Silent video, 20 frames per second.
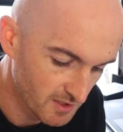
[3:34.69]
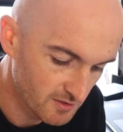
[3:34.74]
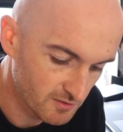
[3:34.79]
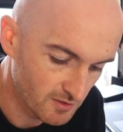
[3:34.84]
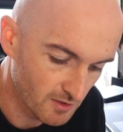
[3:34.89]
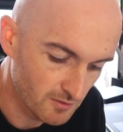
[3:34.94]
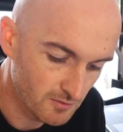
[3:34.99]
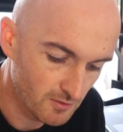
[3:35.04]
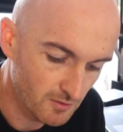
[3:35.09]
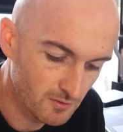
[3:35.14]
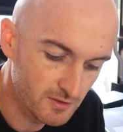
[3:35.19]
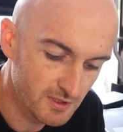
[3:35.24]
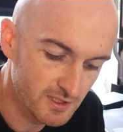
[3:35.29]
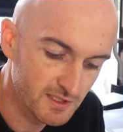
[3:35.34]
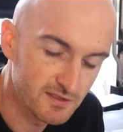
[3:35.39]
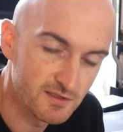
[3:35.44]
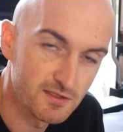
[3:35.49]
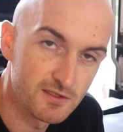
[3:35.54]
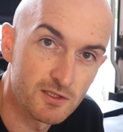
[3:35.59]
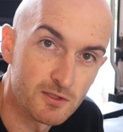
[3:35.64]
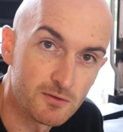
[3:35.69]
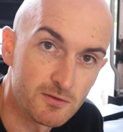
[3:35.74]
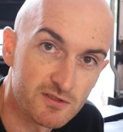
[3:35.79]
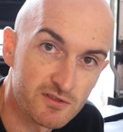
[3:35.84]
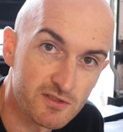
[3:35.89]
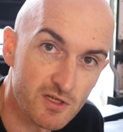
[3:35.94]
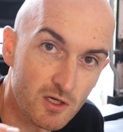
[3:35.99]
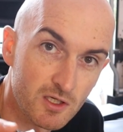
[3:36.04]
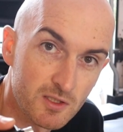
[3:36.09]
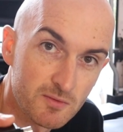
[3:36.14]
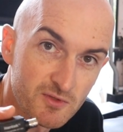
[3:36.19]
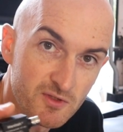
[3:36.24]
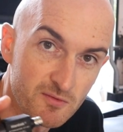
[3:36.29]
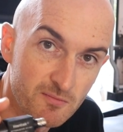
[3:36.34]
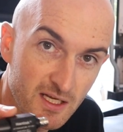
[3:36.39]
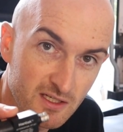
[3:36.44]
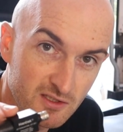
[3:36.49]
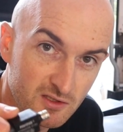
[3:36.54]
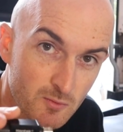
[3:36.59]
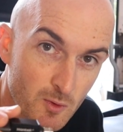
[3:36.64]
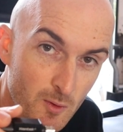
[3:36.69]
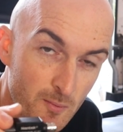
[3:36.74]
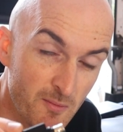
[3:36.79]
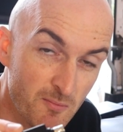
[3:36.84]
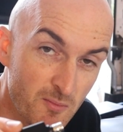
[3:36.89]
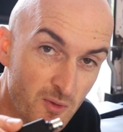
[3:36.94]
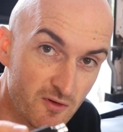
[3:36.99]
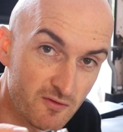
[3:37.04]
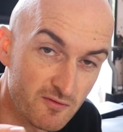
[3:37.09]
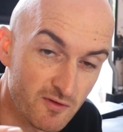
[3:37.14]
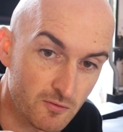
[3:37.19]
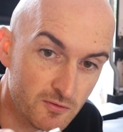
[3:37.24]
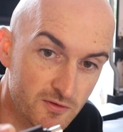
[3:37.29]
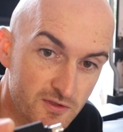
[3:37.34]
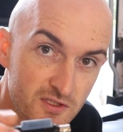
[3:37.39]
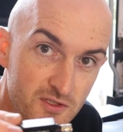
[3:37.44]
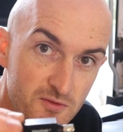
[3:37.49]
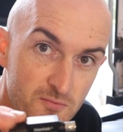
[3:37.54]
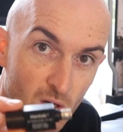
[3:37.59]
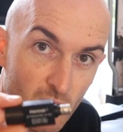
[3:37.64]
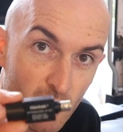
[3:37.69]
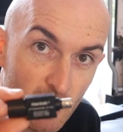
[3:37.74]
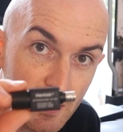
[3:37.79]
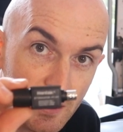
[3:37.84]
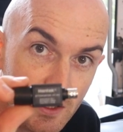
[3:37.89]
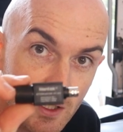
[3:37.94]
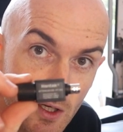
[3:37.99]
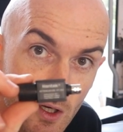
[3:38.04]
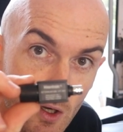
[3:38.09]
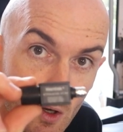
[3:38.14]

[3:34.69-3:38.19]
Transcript: so all you need to do is times the maximum input voltage by